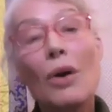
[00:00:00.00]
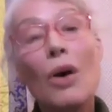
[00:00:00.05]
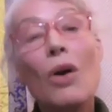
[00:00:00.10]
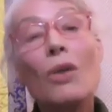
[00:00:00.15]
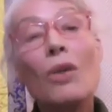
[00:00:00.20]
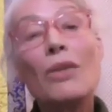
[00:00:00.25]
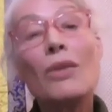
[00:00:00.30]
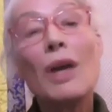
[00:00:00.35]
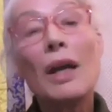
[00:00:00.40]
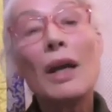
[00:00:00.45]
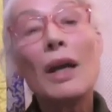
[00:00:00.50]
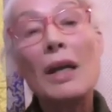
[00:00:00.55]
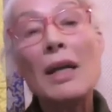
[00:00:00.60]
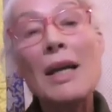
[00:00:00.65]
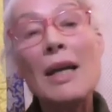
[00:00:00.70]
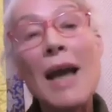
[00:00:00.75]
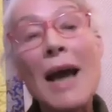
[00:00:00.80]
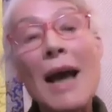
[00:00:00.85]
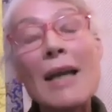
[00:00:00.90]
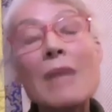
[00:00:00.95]
all the
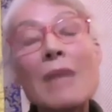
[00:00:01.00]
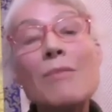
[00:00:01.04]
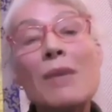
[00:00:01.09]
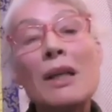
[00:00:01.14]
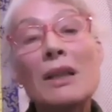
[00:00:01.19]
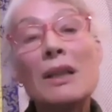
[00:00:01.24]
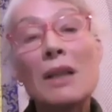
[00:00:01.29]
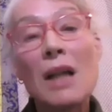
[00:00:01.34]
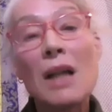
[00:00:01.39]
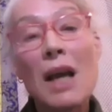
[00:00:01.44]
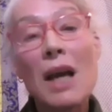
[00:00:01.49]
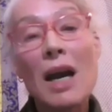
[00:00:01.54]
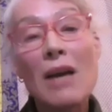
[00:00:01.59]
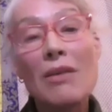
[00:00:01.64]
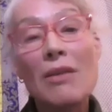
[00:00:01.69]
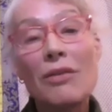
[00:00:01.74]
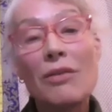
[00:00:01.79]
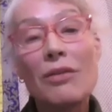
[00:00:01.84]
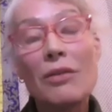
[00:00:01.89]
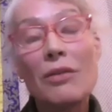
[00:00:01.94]
inanimate
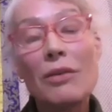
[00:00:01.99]
life,